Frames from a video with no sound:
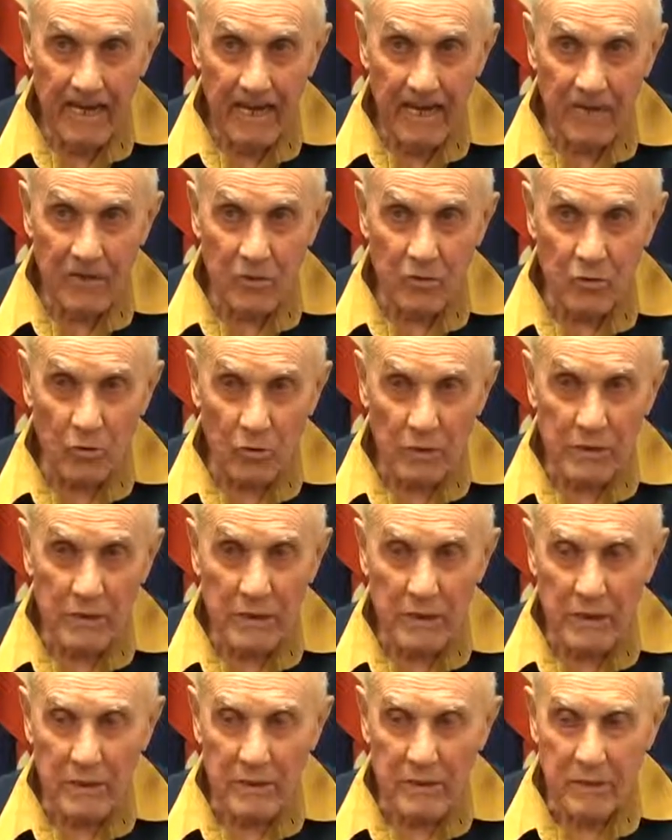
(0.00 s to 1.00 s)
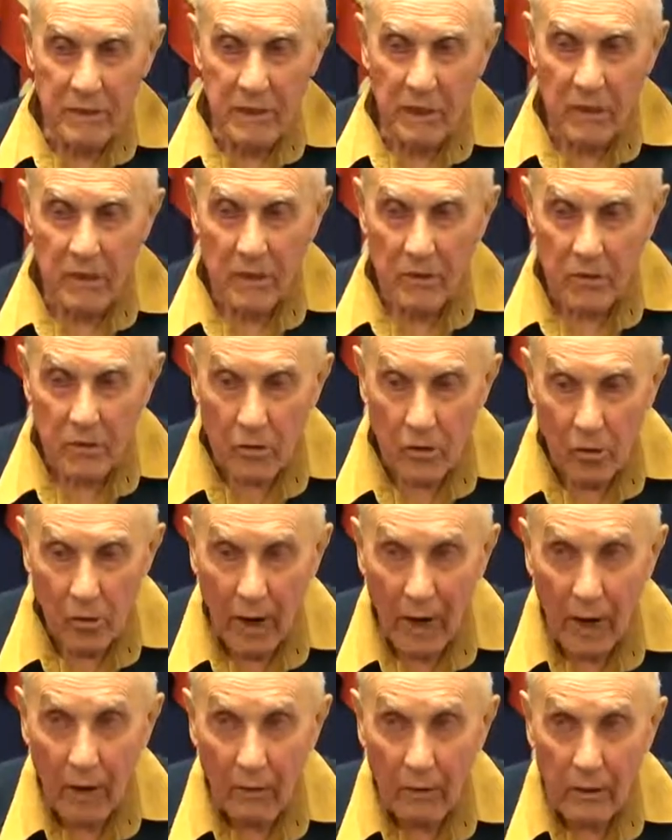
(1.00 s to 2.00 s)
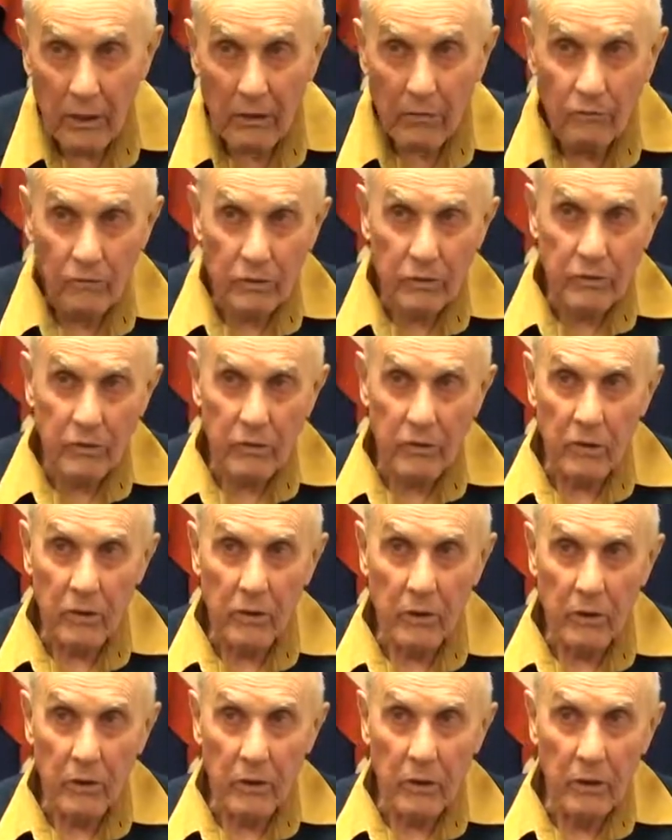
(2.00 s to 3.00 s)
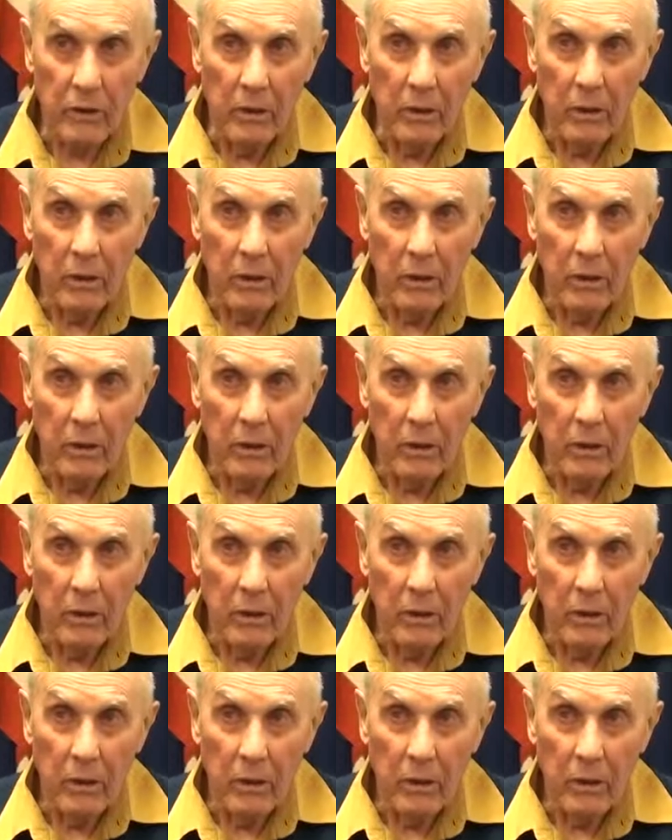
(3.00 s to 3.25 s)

A sortie is you go out and return,